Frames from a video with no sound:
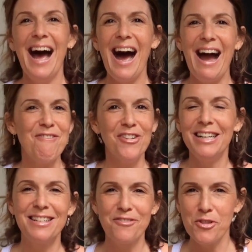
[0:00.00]
I've
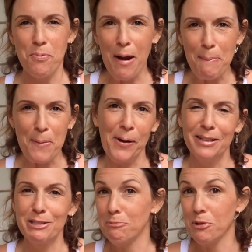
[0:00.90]
already done all the prep
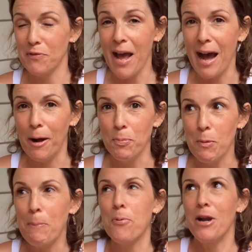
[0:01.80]
work to move out.
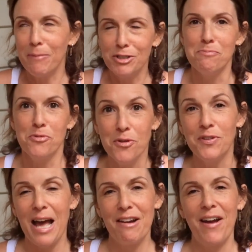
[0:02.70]
We've pretty much
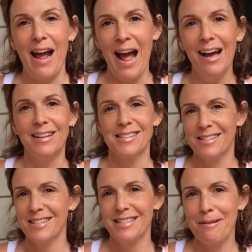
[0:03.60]
moved out of our house
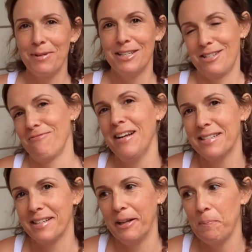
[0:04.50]
in December to
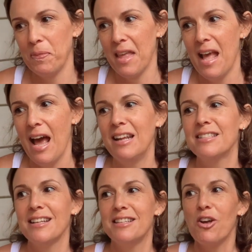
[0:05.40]
rent it, and
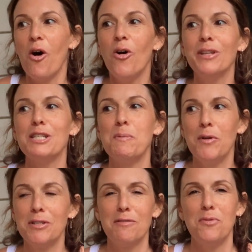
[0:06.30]
it's like this whole
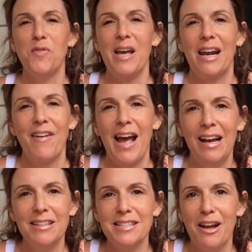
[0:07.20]
experience of moving out of our
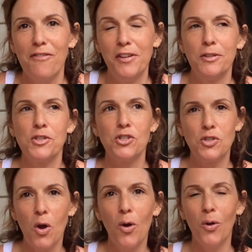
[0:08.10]
house now feels
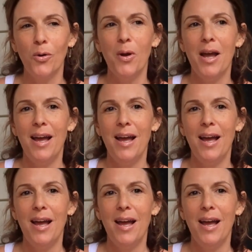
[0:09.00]
so